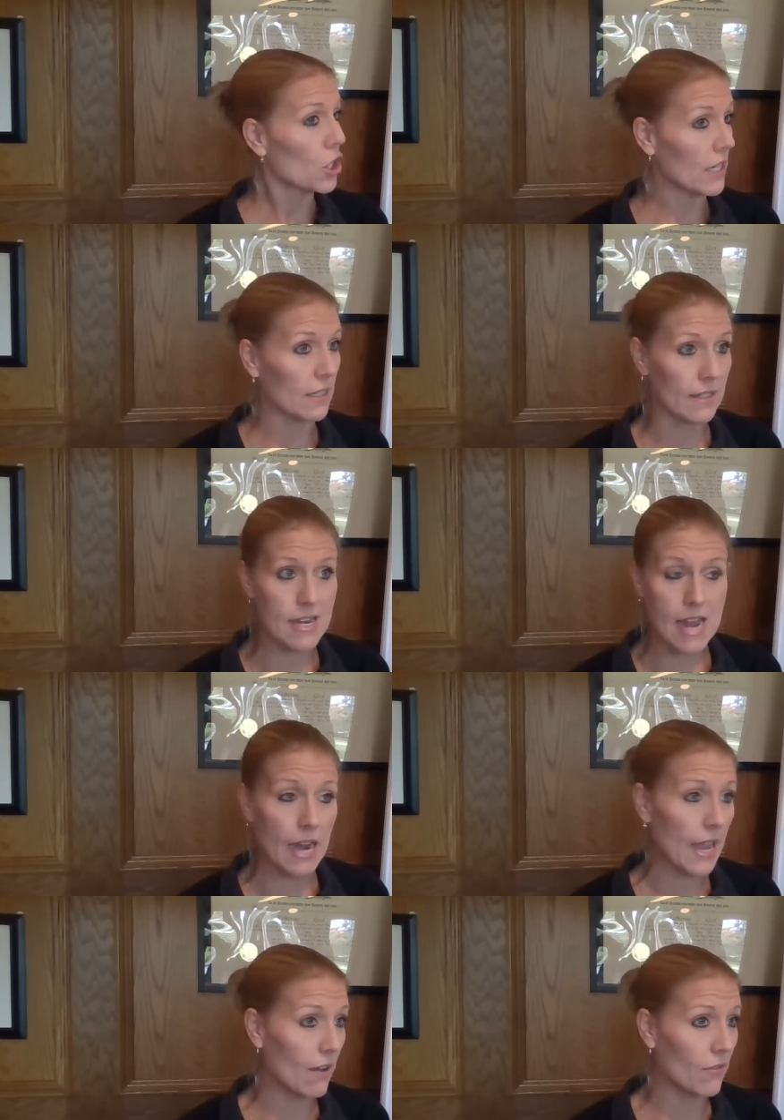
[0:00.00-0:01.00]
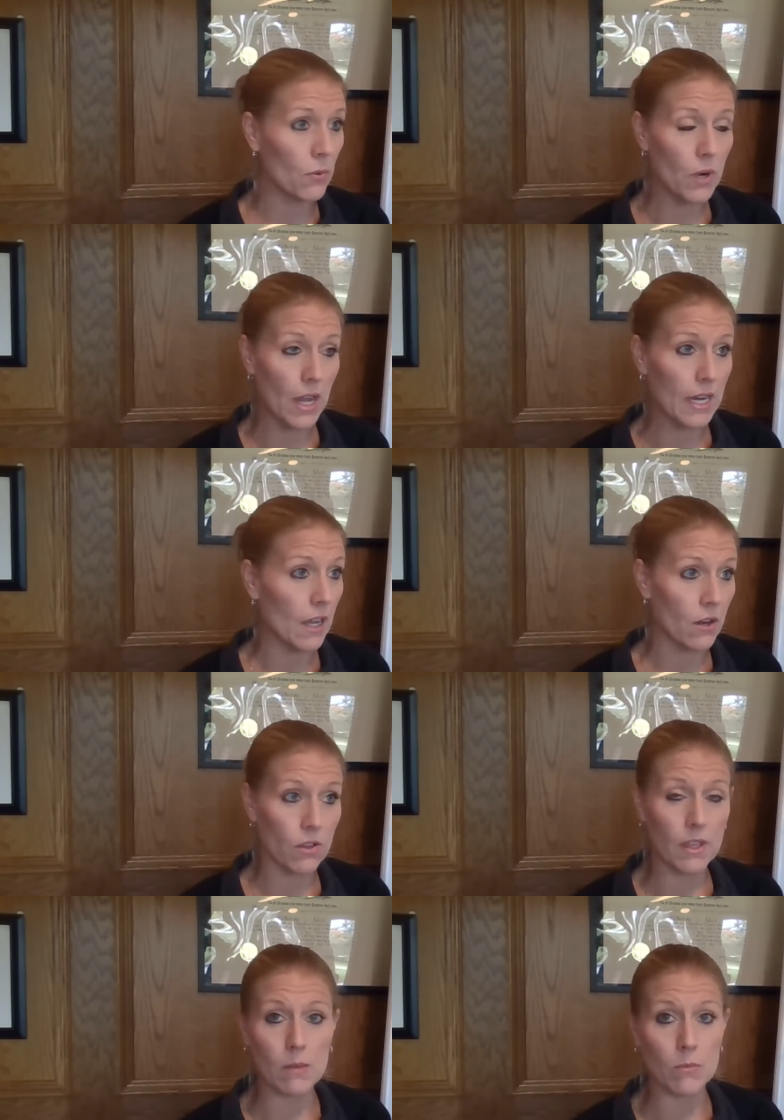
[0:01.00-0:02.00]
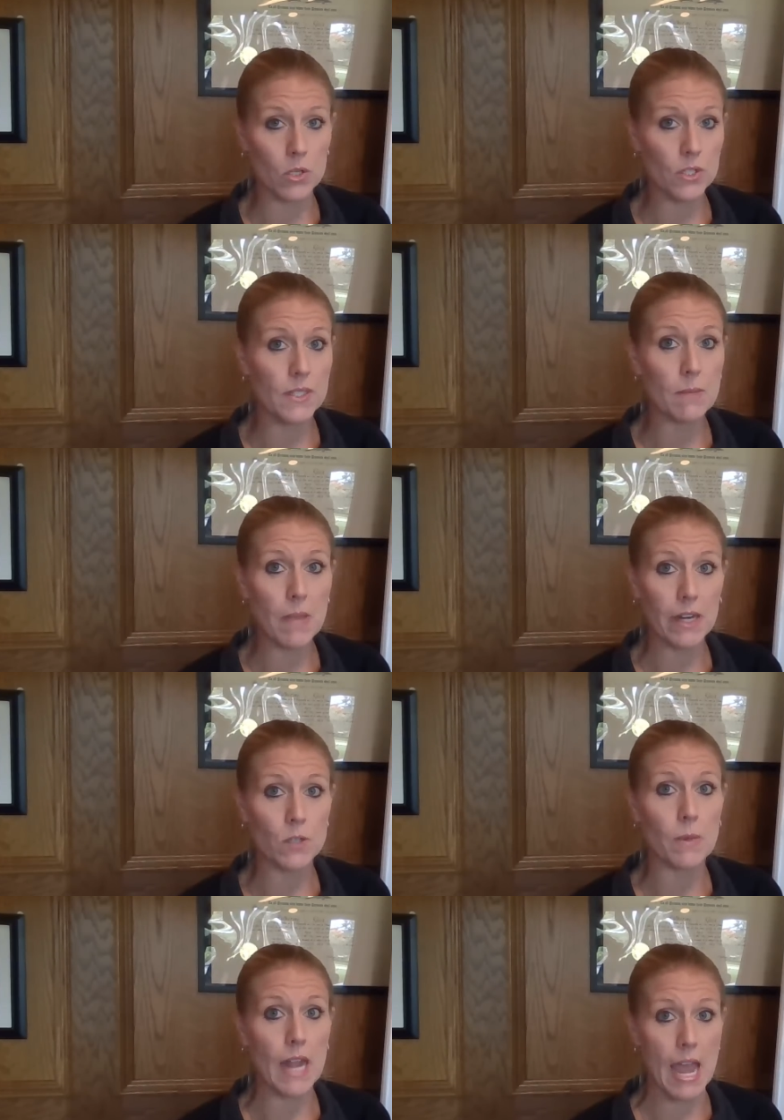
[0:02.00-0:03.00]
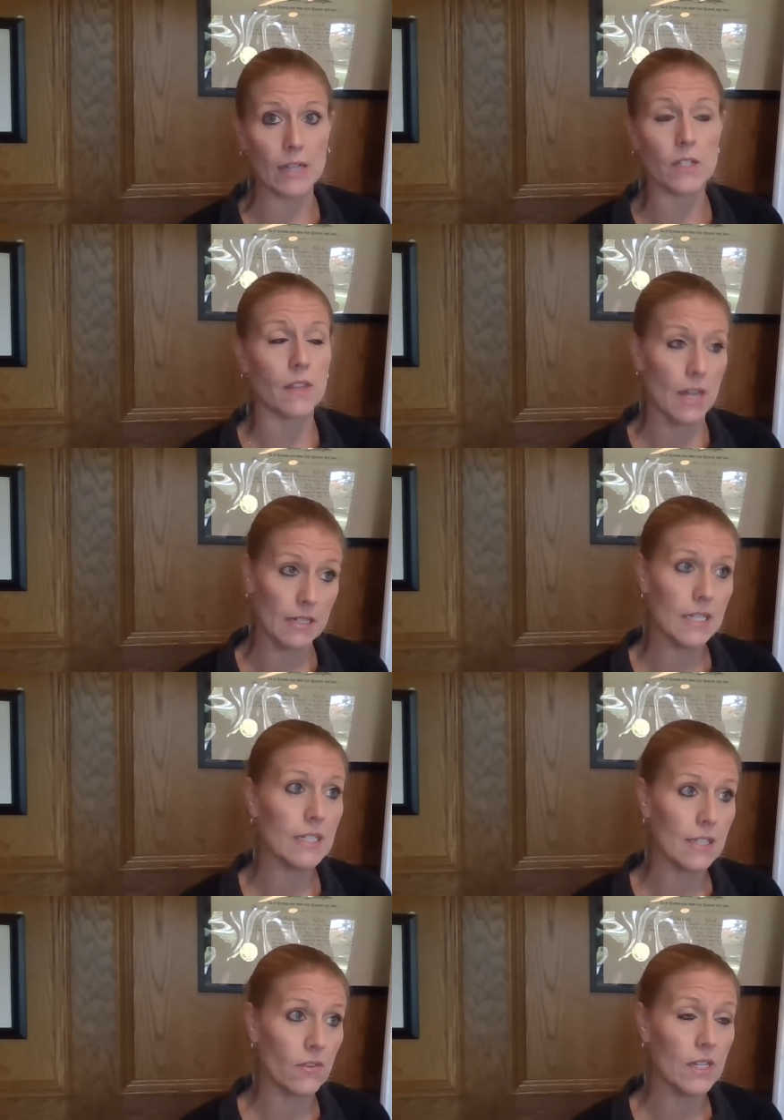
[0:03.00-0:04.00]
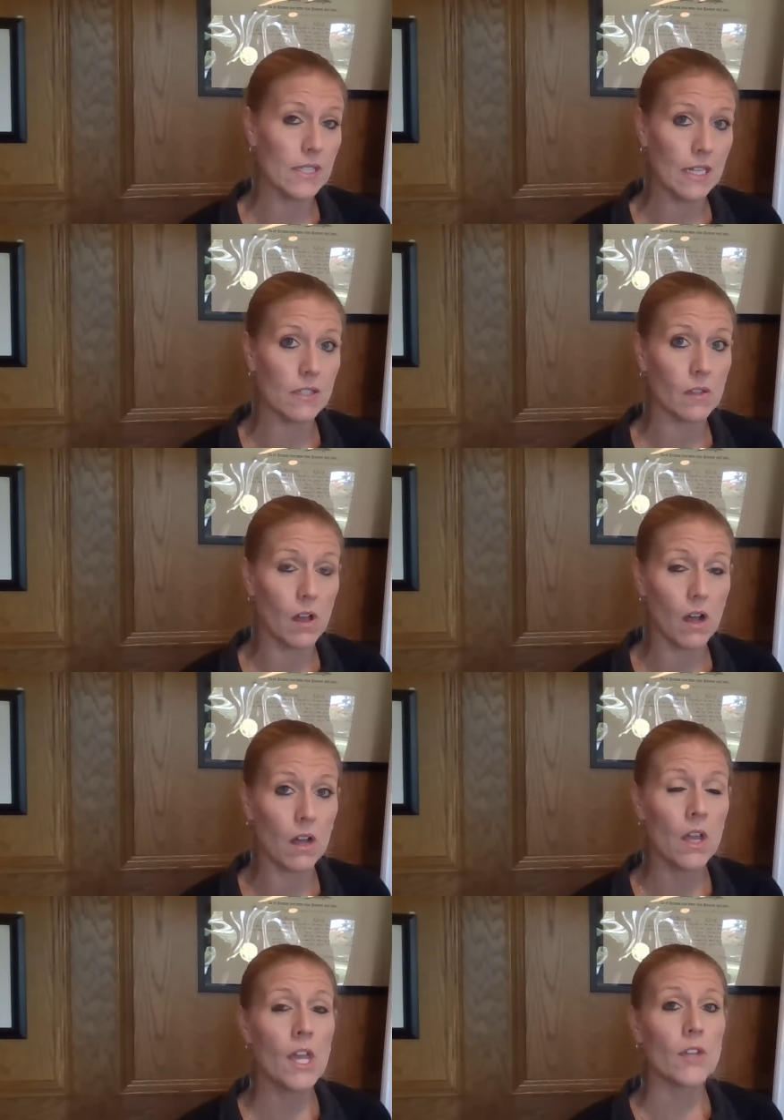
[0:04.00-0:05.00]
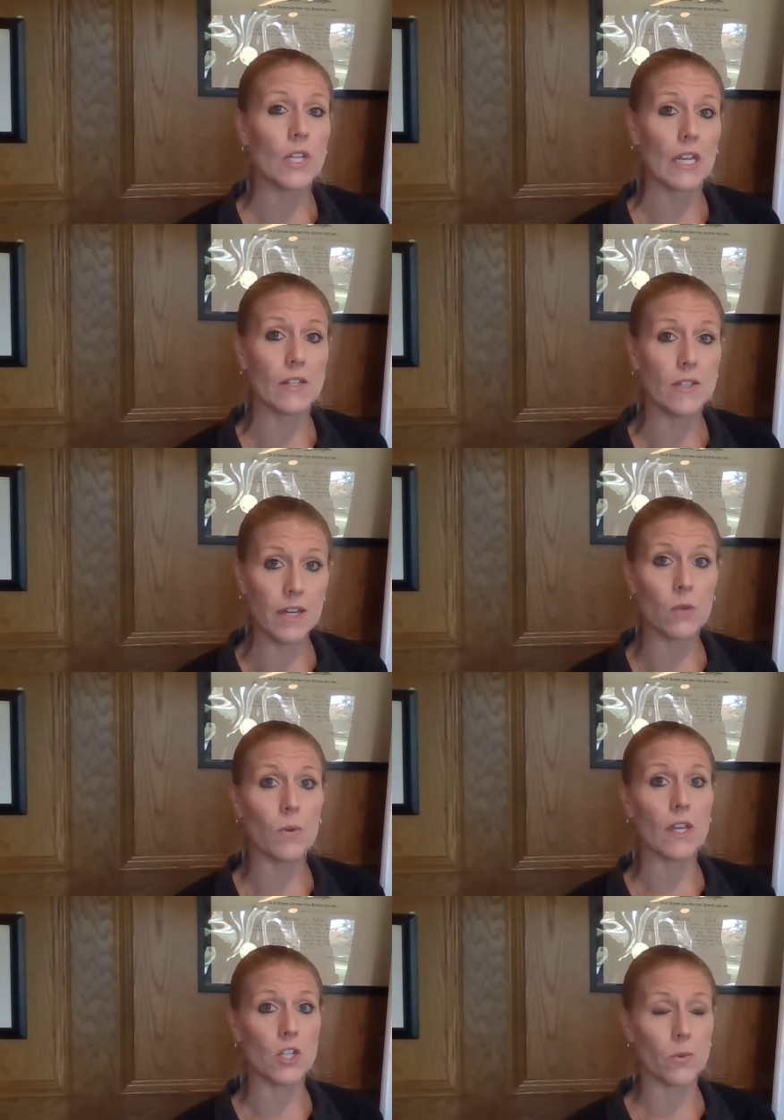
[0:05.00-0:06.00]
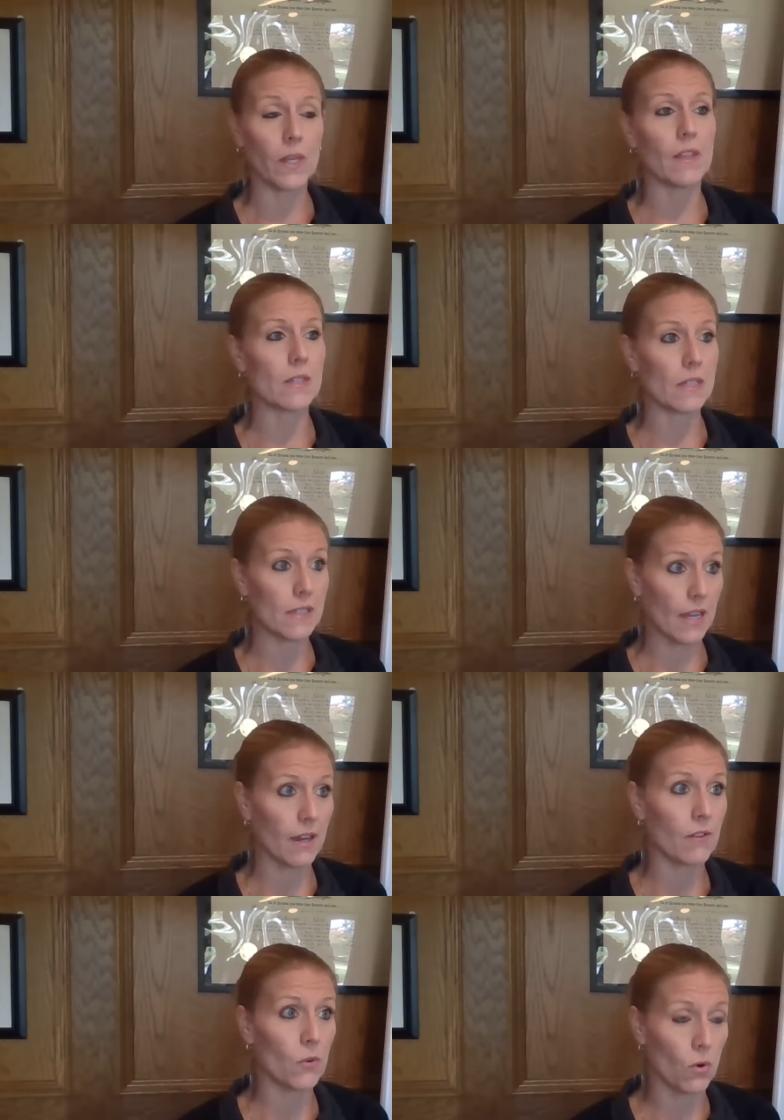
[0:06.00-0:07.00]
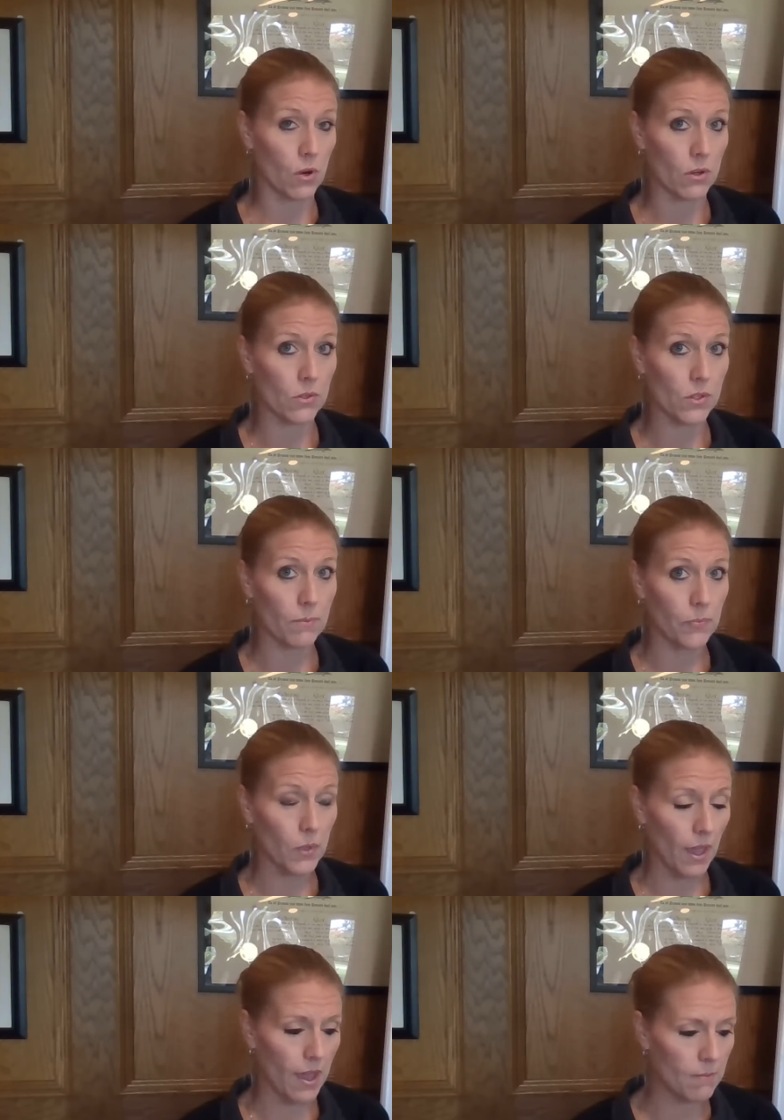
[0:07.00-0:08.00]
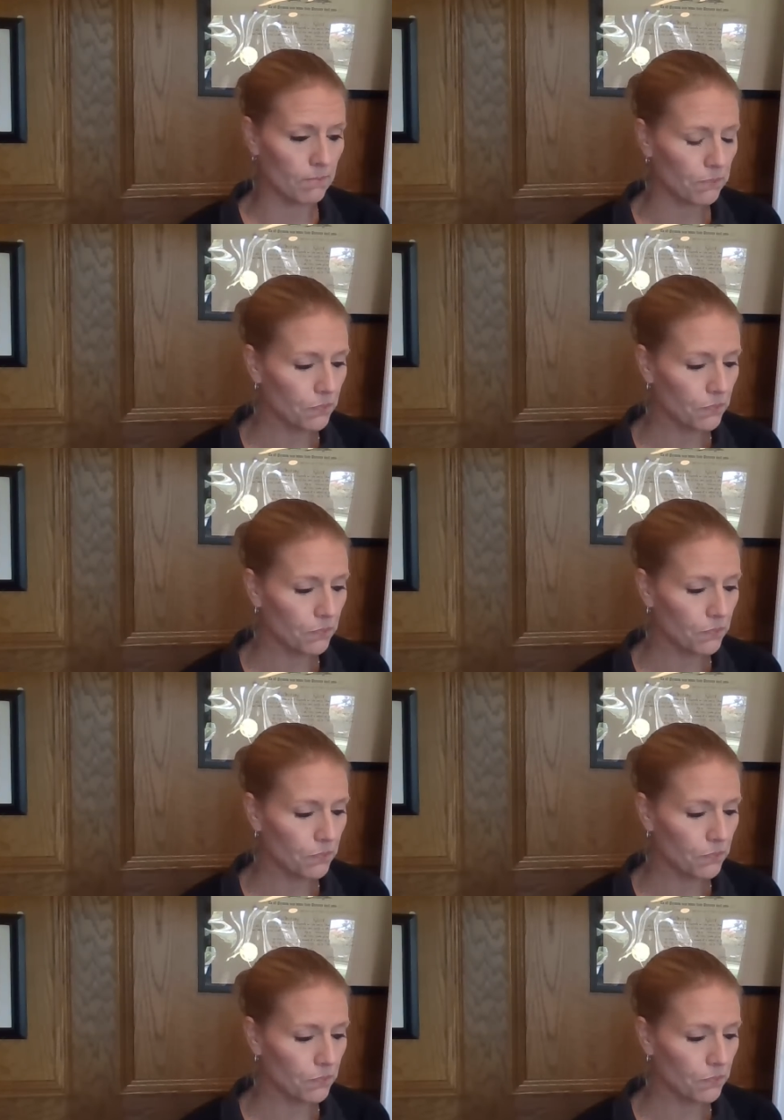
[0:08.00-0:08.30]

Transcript: she does not have the right under the Emergency Management Act, the 1976 law, to continue issuing these executive orders, okay?